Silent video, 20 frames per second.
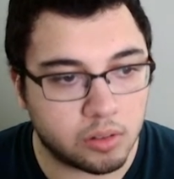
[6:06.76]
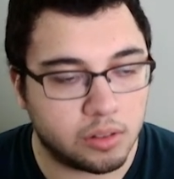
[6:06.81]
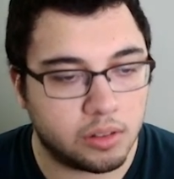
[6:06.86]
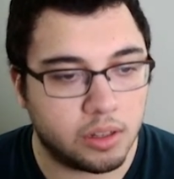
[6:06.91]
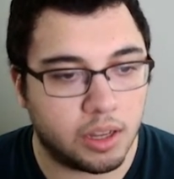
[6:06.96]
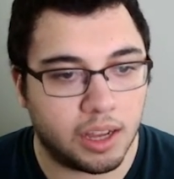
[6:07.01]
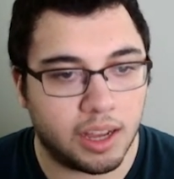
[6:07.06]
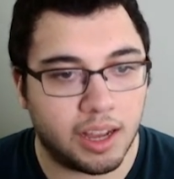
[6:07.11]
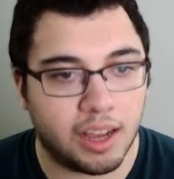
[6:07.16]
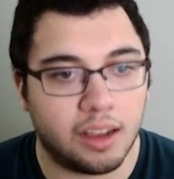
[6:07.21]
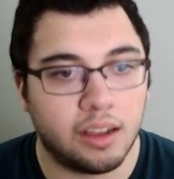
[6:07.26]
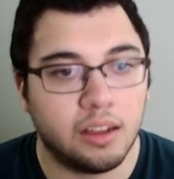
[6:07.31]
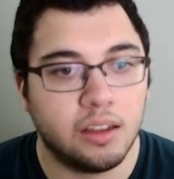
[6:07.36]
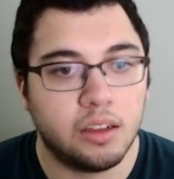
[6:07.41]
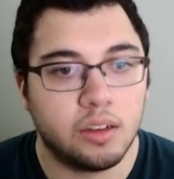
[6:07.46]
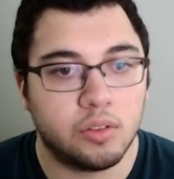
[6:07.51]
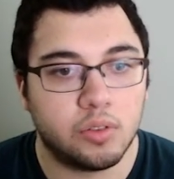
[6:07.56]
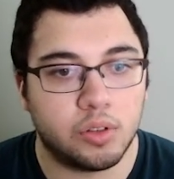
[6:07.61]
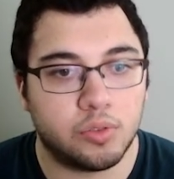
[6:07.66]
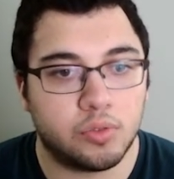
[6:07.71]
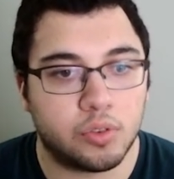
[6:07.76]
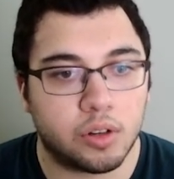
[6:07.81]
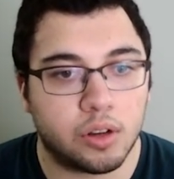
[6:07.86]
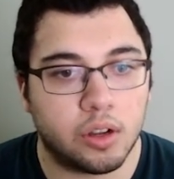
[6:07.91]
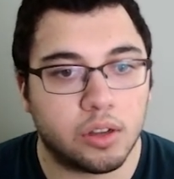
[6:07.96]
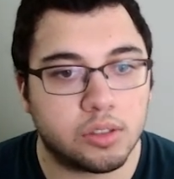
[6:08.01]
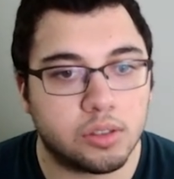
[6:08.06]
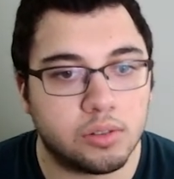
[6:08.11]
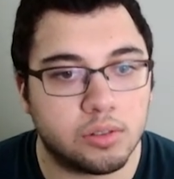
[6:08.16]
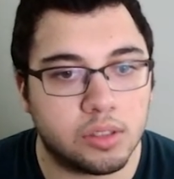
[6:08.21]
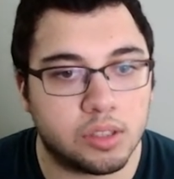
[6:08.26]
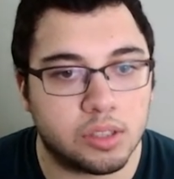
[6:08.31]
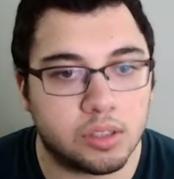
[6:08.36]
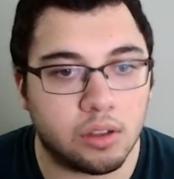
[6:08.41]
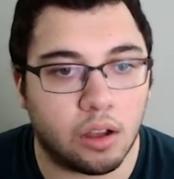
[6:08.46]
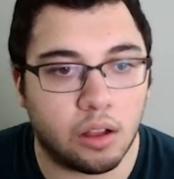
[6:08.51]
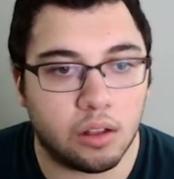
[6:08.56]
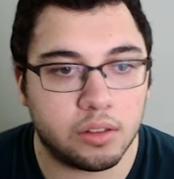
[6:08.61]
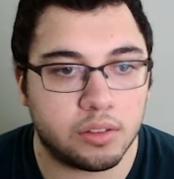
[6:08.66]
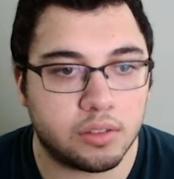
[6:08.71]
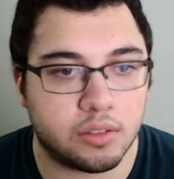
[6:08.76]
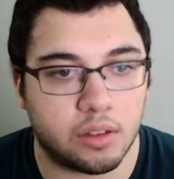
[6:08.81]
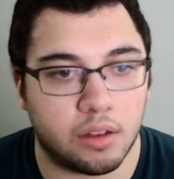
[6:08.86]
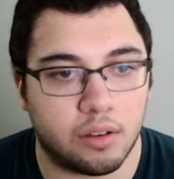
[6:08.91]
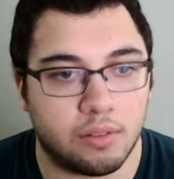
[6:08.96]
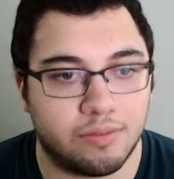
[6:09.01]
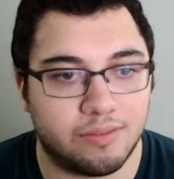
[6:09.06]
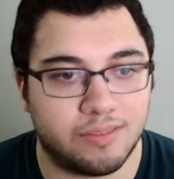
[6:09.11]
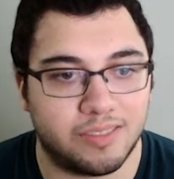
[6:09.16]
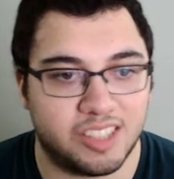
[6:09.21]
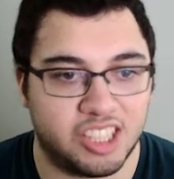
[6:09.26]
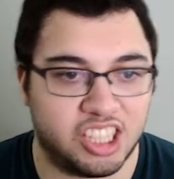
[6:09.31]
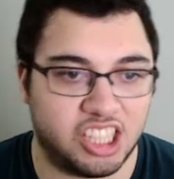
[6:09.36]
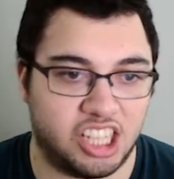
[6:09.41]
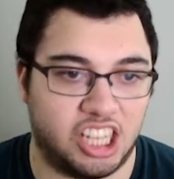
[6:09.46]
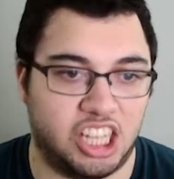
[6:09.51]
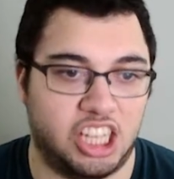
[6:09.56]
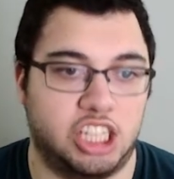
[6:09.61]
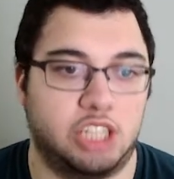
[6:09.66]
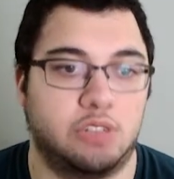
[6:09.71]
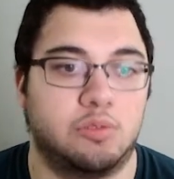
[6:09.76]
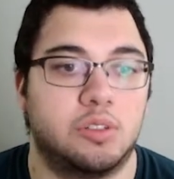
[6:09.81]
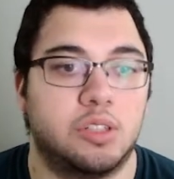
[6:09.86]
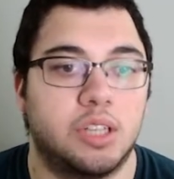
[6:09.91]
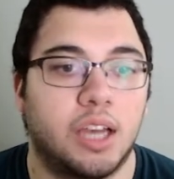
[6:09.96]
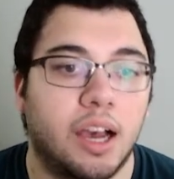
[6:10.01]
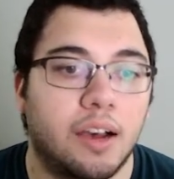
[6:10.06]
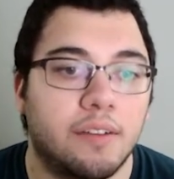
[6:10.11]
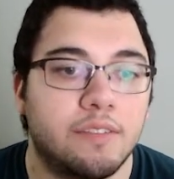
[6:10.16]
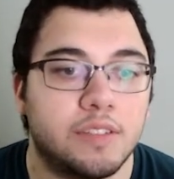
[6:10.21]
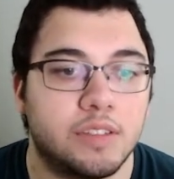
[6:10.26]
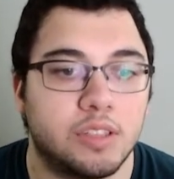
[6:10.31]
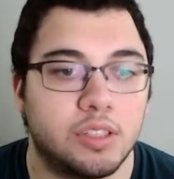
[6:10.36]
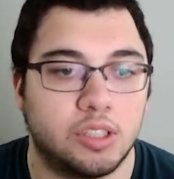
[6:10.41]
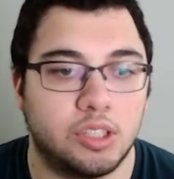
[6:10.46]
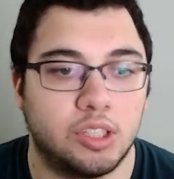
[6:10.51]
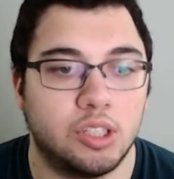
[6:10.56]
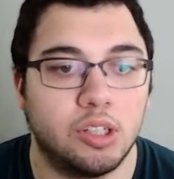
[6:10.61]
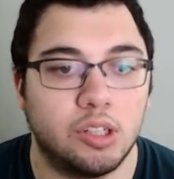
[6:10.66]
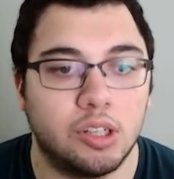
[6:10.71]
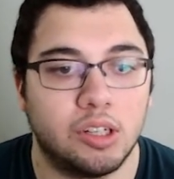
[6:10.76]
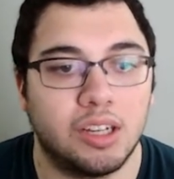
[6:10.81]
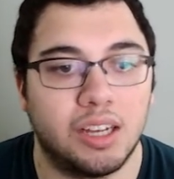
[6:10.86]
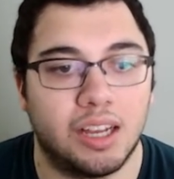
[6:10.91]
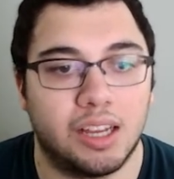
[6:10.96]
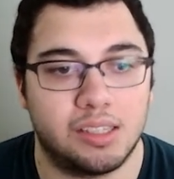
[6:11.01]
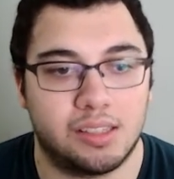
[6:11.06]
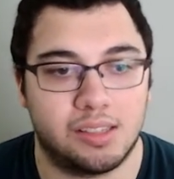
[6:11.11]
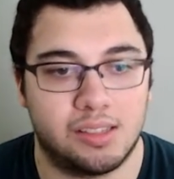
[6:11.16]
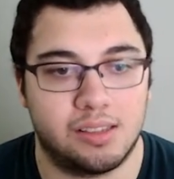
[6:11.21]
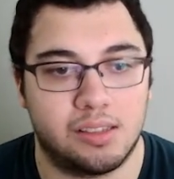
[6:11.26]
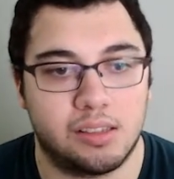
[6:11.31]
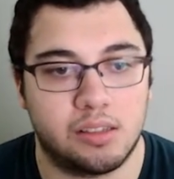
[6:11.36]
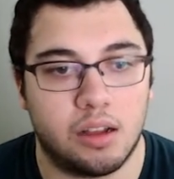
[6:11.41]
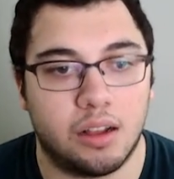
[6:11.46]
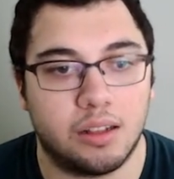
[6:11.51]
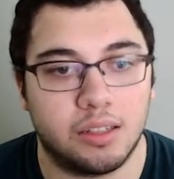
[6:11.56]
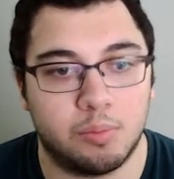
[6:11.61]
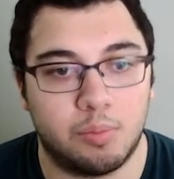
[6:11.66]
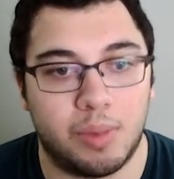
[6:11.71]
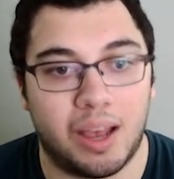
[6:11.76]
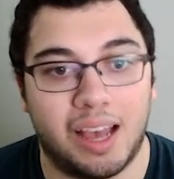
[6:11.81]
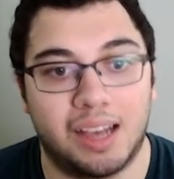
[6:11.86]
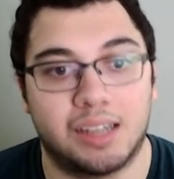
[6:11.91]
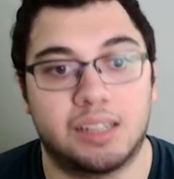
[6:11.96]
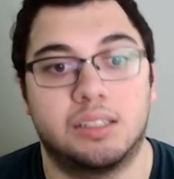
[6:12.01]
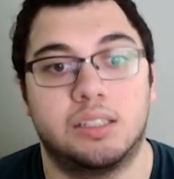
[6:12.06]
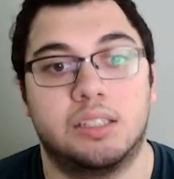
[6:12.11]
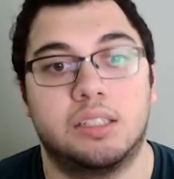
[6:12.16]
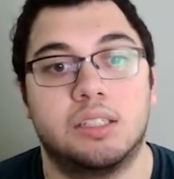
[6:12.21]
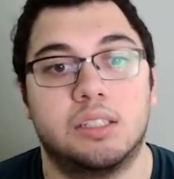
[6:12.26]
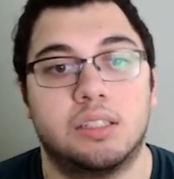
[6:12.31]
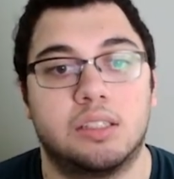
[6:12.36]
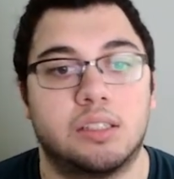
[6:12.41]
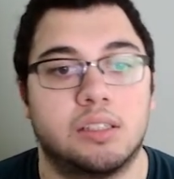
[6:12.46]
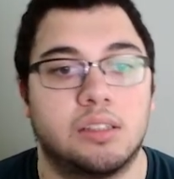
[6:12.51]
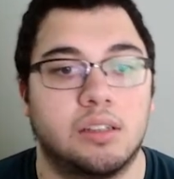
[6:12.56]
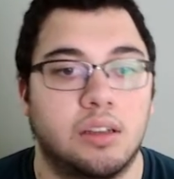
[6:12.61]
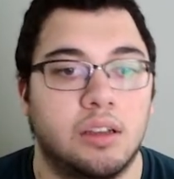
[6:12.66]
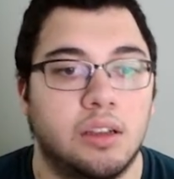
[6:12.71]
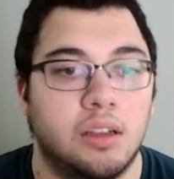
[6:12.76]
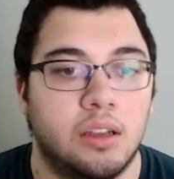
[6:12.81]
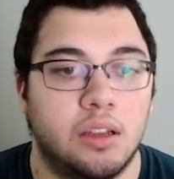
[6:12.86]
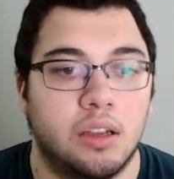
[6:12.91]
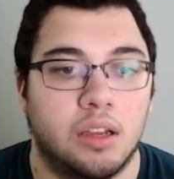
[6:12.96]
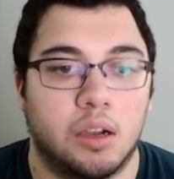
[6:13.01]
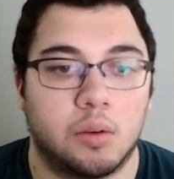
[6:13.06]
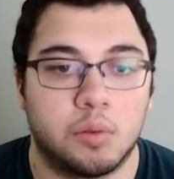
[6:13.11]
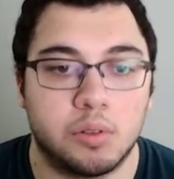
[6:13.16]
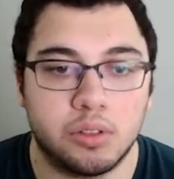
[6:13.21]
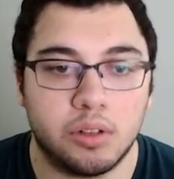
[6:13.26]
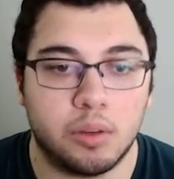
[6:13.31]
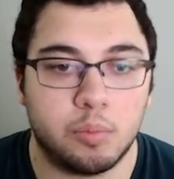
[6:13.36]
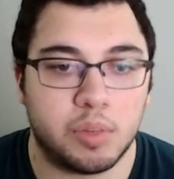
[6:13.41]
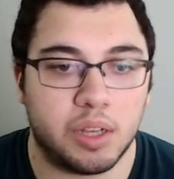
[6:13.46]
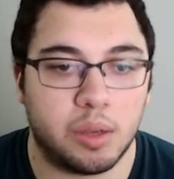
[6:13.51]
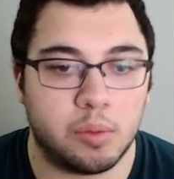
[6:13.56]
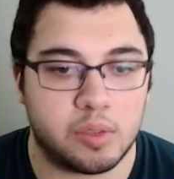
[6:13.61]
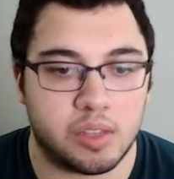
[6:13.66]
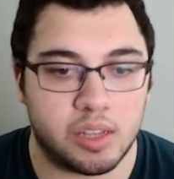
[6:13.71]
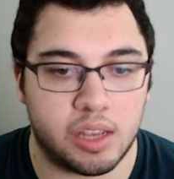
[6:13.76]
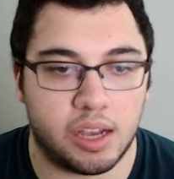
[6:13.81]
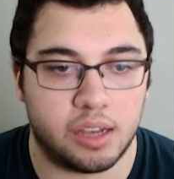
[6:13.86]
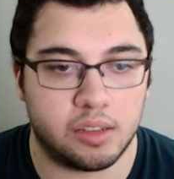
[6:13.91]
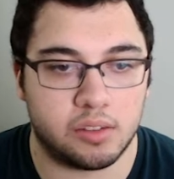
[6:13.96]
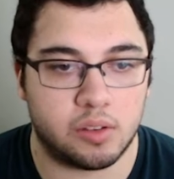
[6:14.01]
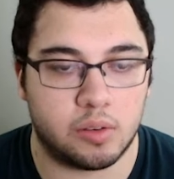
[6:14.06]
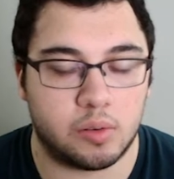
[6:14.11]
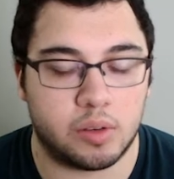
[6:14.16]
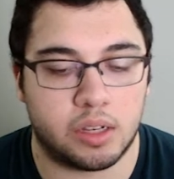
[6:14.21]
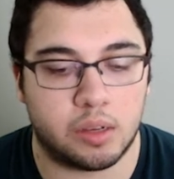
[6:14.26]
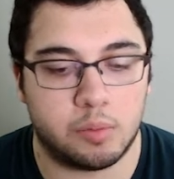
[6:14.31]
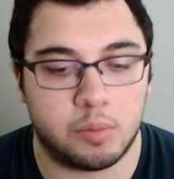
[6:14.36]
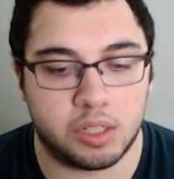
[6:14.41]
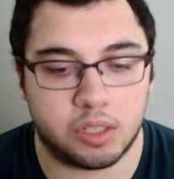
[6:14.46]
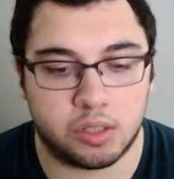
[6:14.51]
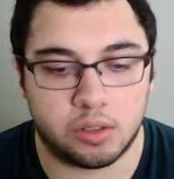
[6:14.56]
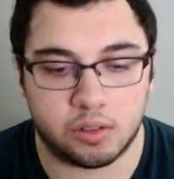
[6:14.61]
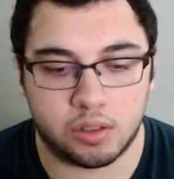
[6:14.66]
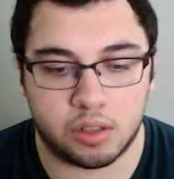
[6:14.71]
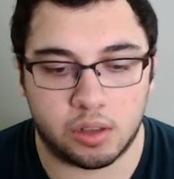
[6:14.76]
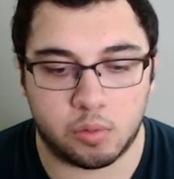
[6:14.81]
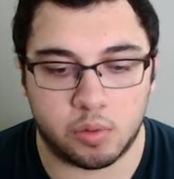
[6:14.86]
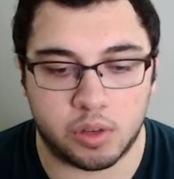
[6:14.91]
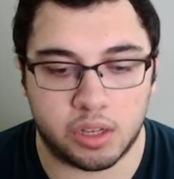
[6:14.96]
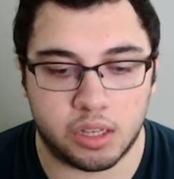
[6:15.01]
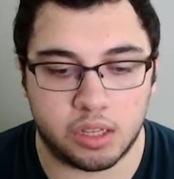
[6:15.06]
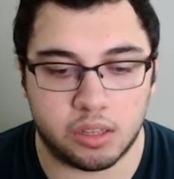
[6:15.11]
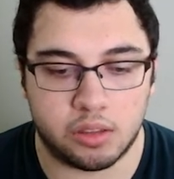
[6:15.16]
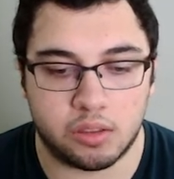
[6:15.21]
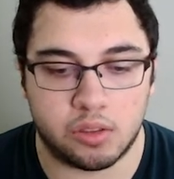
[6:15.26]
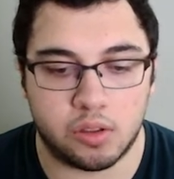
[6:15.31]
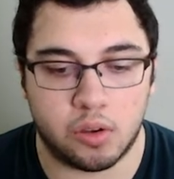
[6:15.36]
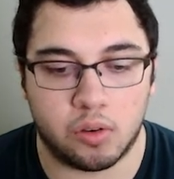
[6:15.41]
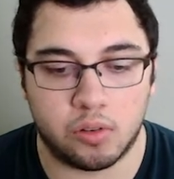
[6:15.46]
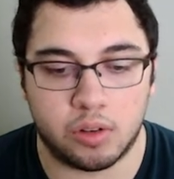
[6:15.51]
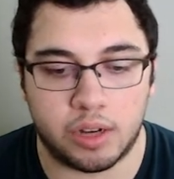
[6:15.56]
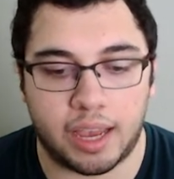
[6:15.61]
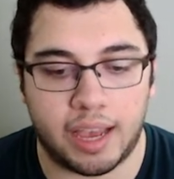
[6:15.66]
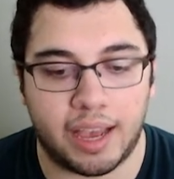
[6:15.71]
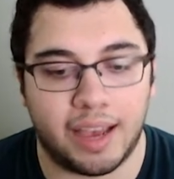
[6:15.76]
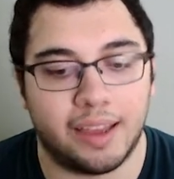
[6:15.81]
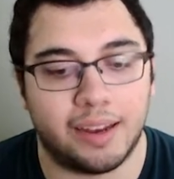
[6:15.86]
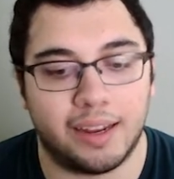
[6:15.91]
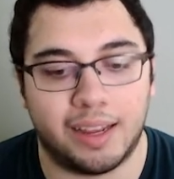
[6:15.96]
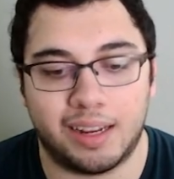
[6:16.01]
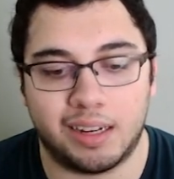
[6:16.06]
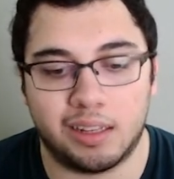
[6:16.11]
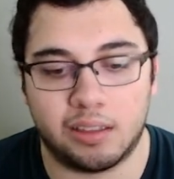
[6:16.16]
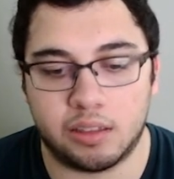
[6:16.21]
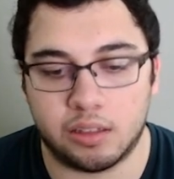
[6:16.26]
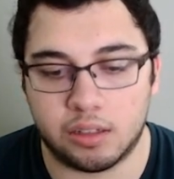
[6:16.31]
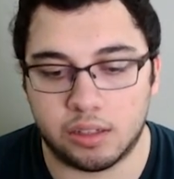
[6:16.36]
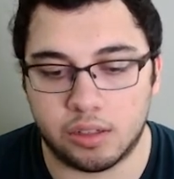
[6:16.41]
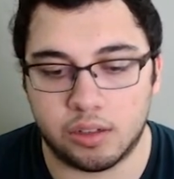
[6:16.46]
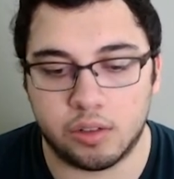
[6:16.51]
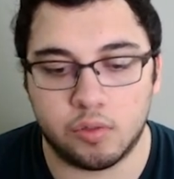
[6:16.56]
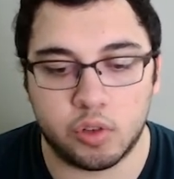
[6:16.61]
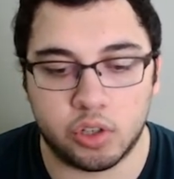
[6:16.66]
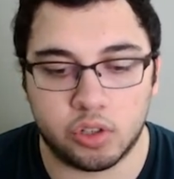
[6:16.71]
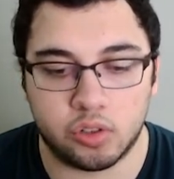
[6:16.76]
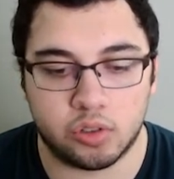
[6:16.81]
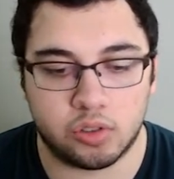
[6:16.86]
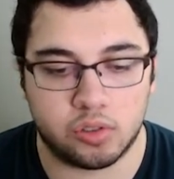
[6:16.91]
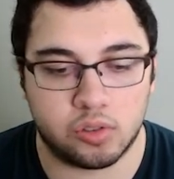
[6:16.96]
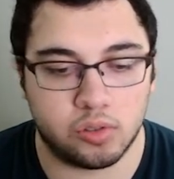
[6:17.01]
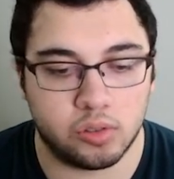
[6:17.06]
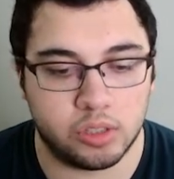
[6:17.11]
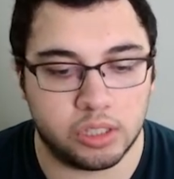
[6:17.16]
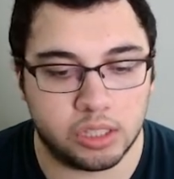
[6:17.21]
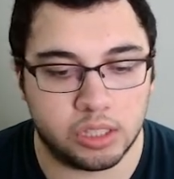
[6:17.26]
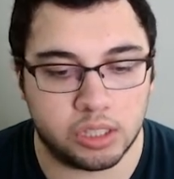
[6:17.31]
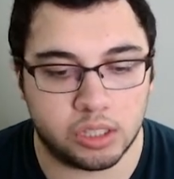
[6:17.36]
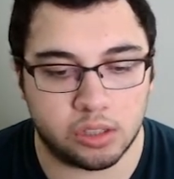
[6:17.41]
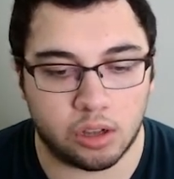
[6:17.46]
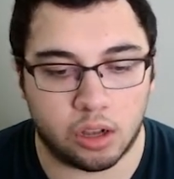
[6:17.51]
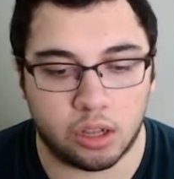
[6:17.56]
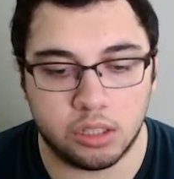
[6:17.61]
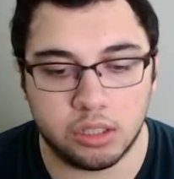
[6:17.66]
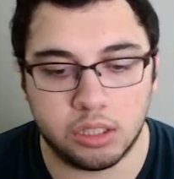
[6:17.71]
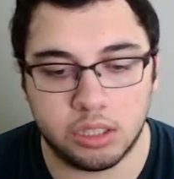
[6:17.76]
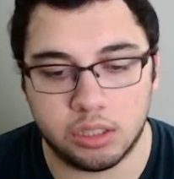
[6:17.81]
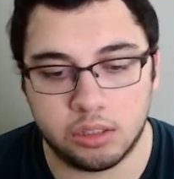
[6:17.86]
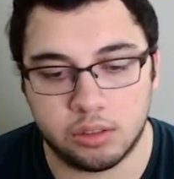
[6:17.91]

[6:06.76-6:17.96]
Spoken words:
haha. We forgot to install stuff. So what you have to do is install the packages. And we'll do npm CI so we can make sure that we don't add anything new. We just do installed.